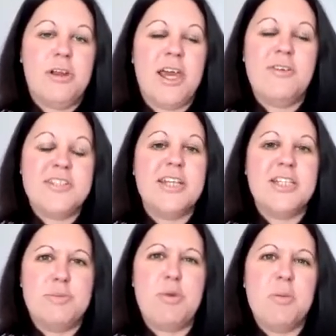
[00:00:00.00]
That was
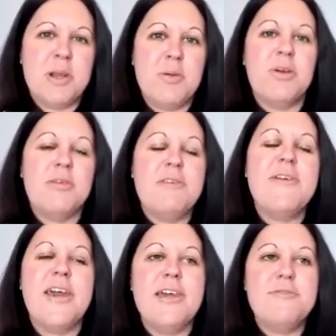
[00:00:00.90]
actually probably one of my
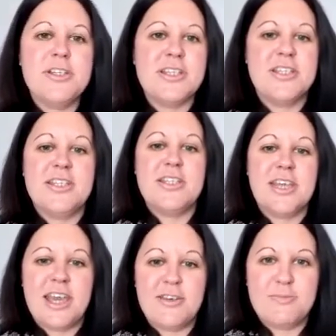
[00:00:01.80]
favourites because it
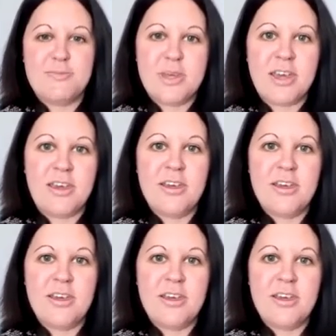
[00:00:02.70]
gave me